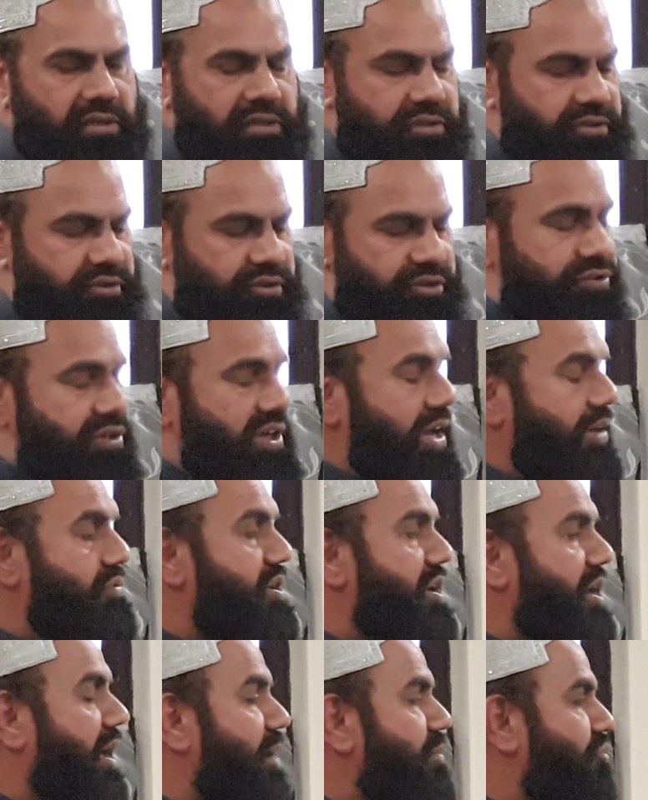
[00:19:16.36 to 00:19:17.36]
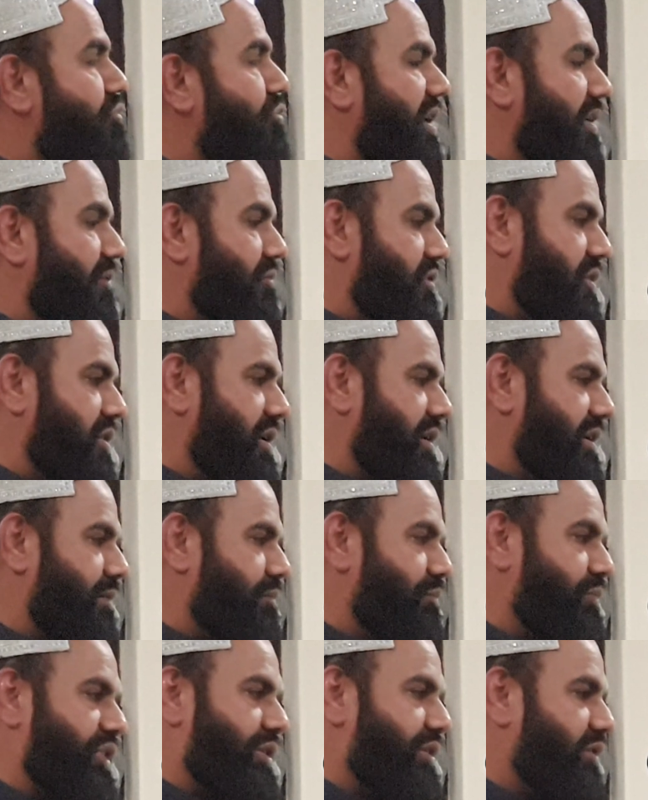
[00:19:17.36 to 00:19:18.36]
You have time for everything,
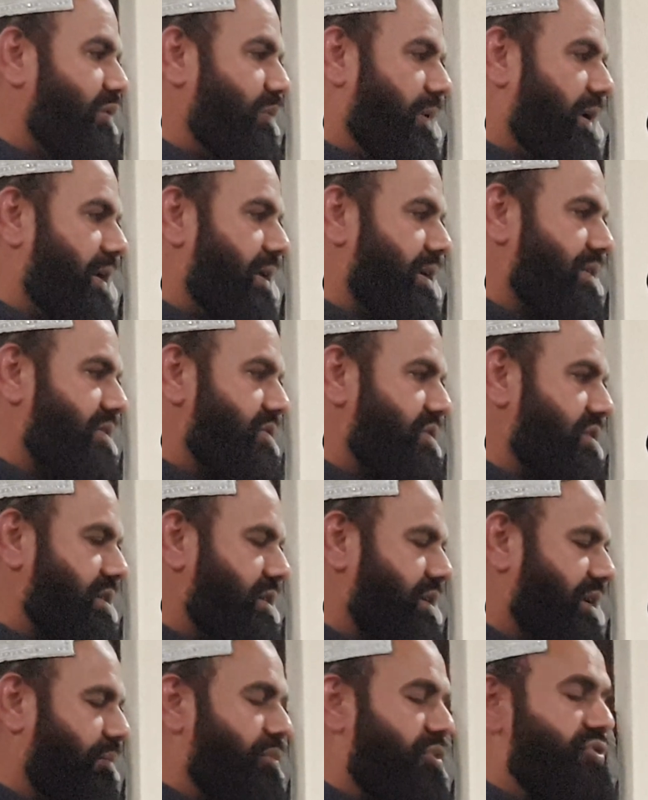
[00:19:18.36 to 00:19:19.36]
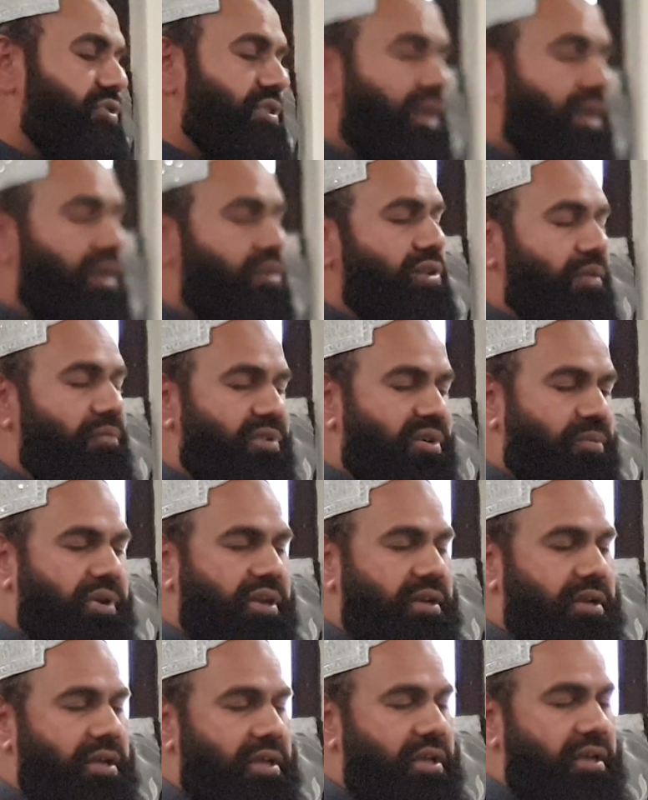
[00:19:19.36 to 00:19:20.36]
but not parent. I'm not saying to
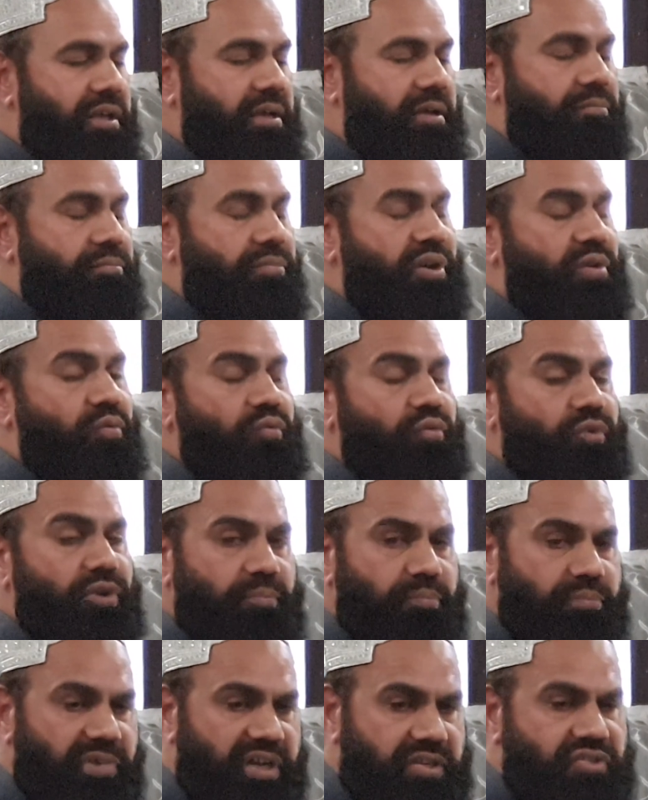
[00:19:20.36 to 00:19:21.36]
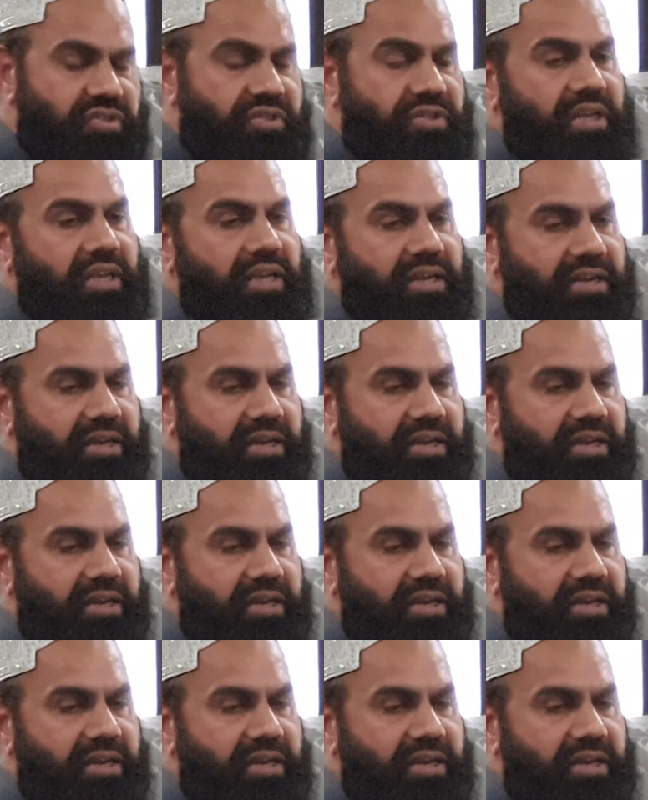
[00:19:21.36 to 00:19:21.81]
everybody, but we must take